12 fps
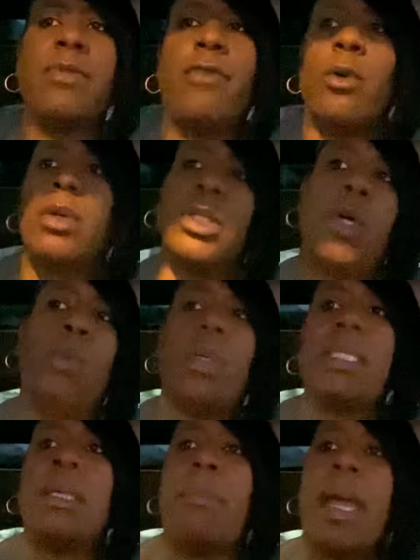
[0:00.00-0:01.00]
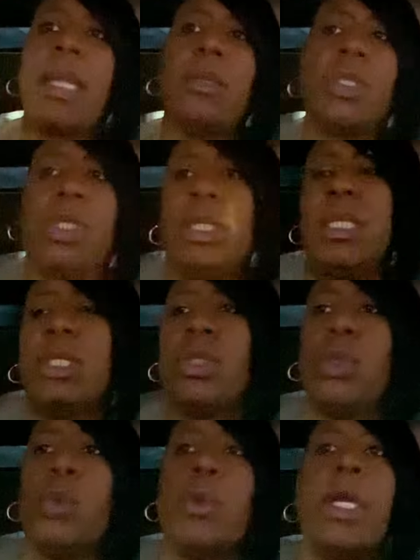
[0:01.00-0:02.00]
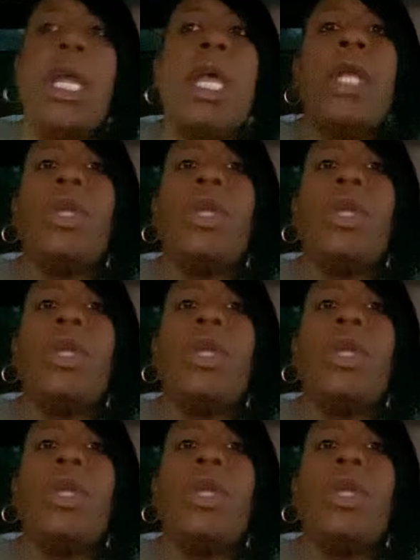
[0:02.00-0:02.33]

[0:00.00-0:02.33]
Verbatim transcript: to focus on what somebody else is doing.